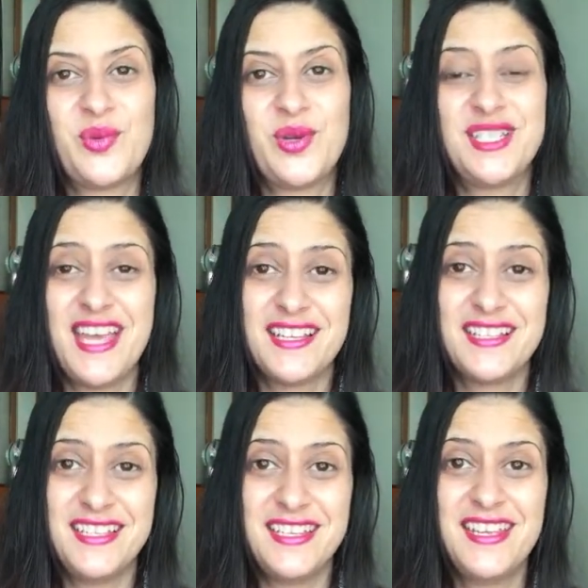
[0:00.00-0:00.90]

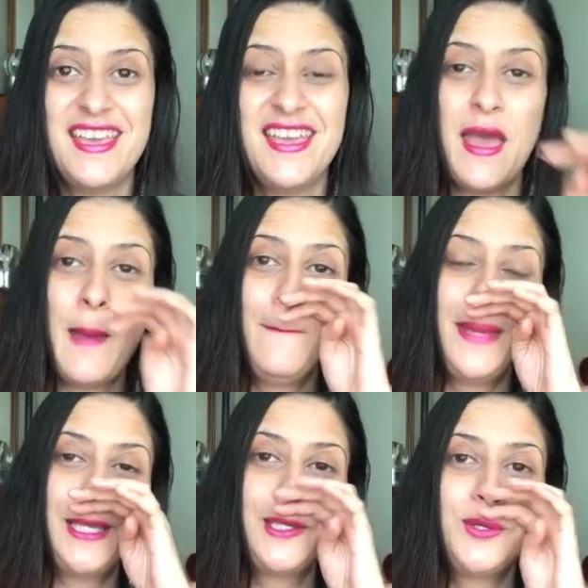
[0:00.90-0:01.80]
protected,
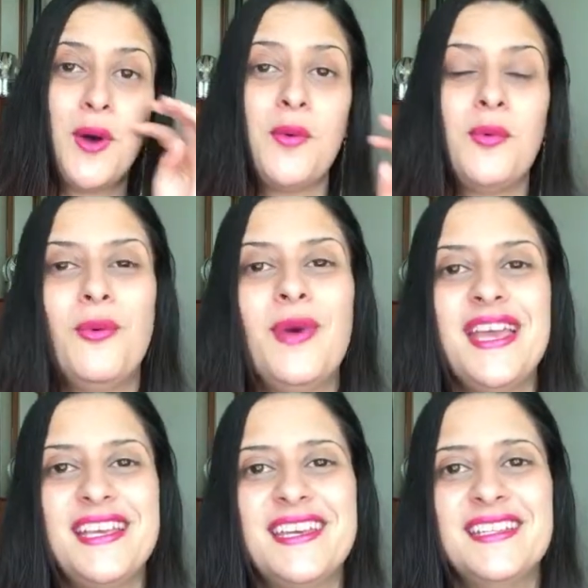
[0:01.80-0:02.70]
and may you
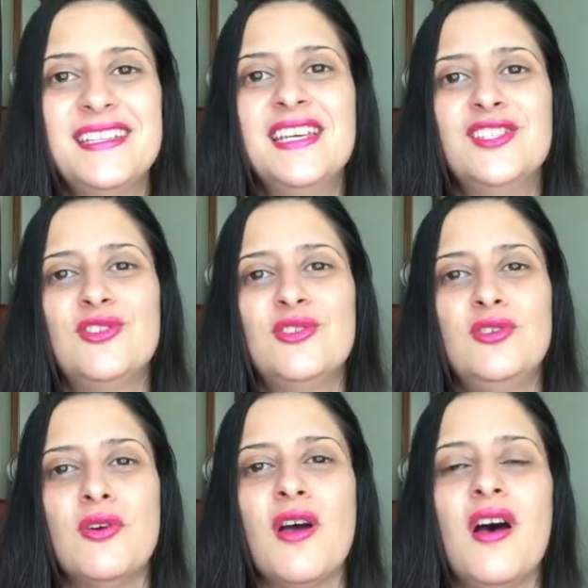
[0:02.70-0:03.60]
awaken to
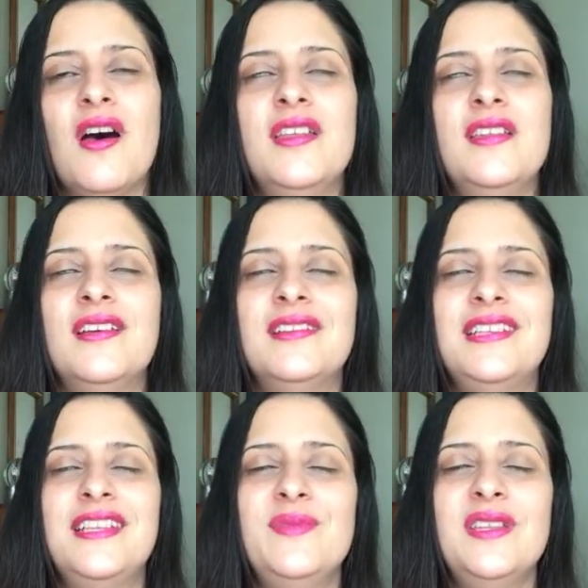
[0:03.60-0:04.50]
your
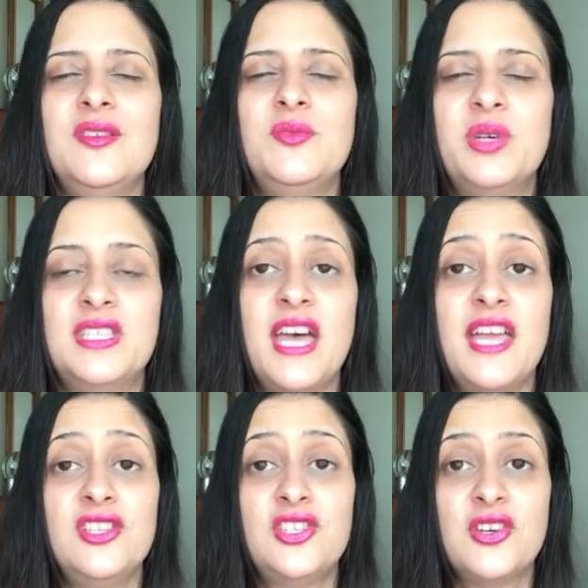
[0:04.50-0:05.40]
unlimited
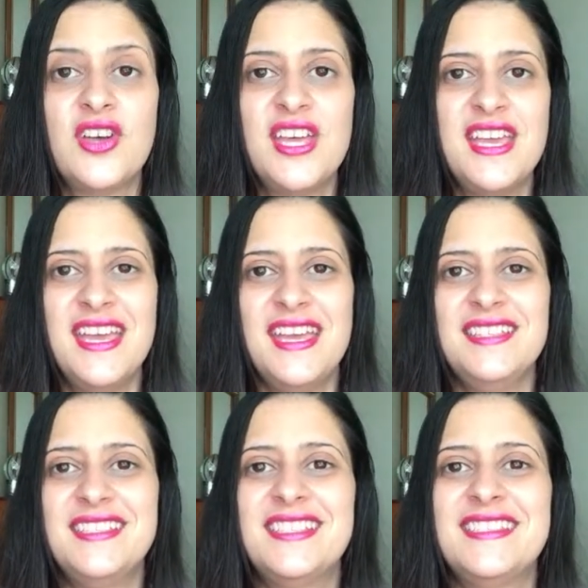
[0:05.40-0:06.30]
potential and